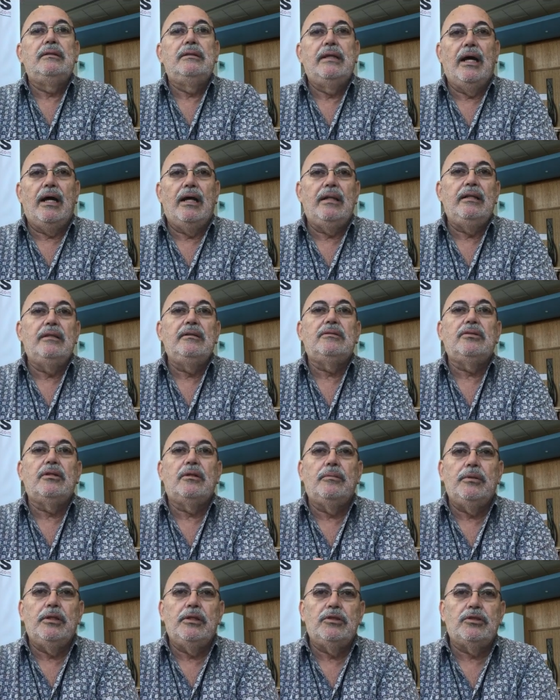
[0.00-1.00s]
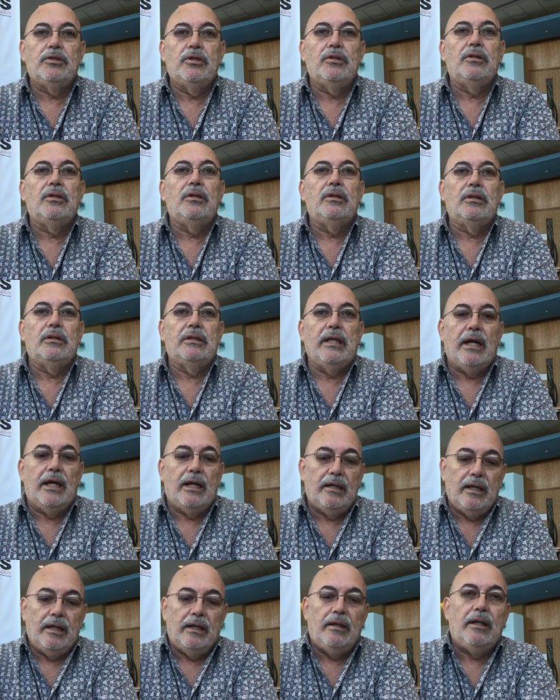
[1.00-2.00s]
that intervention,
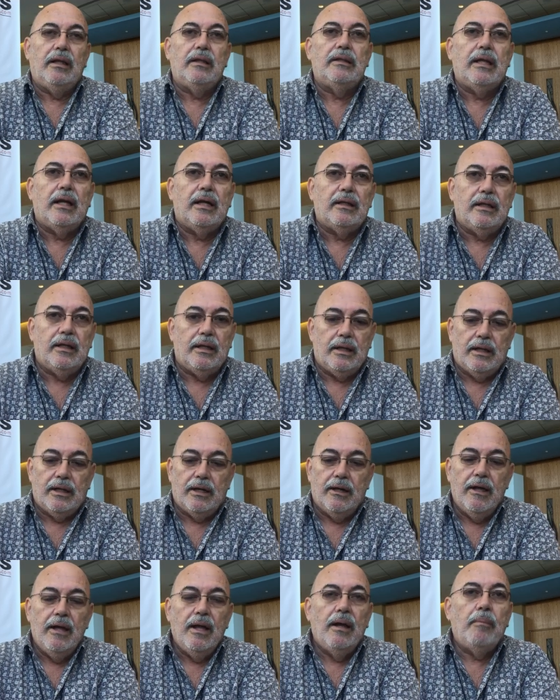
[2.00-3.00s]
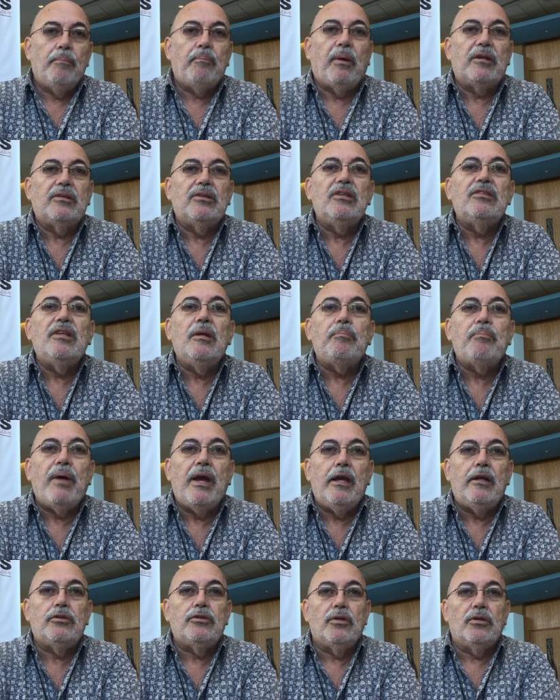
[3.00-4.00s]
that, that uh,
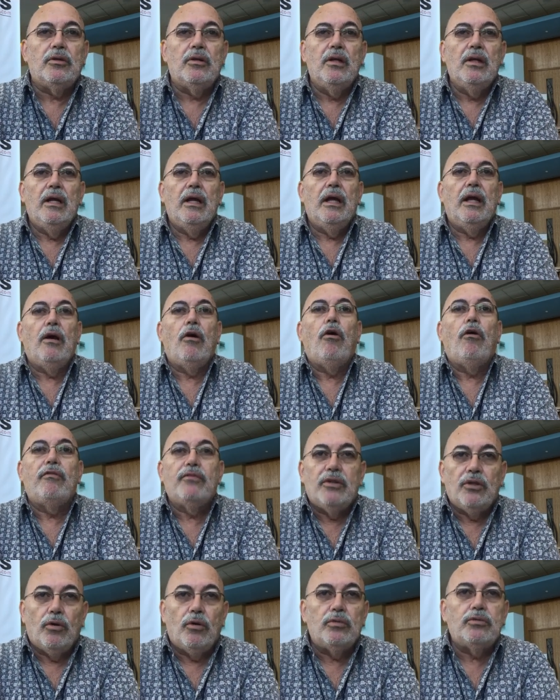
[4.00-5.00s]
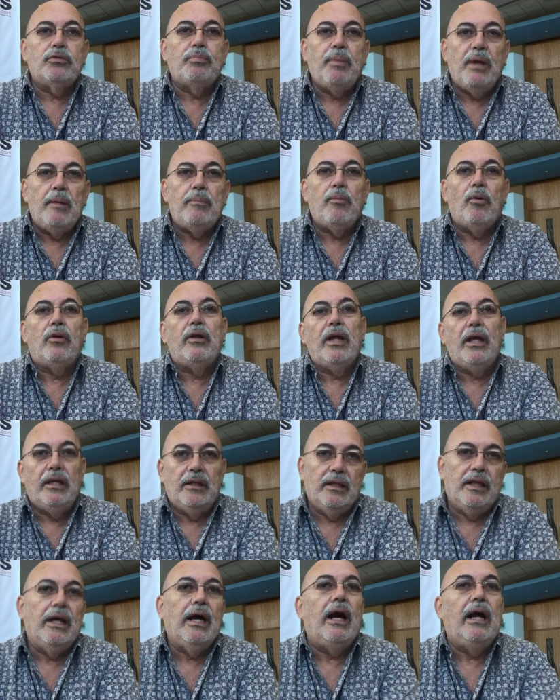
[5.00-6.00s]
participation of those people
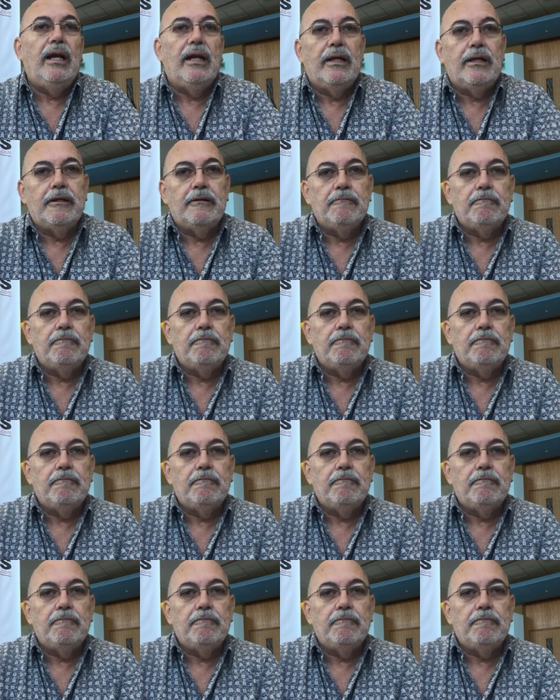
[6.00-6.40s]
in the island.